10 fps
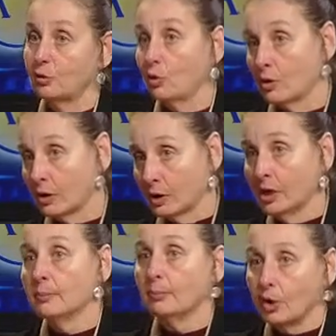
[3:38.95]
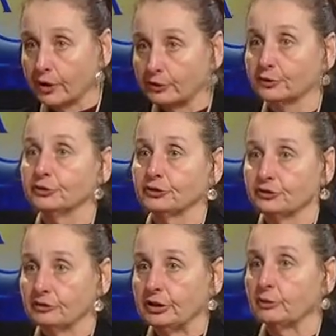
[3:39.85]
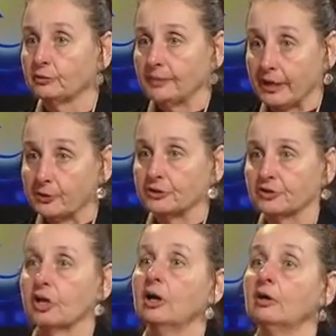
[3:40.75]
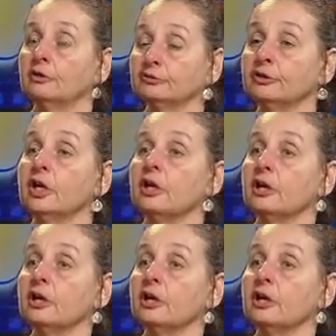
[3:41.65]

or partners, parents of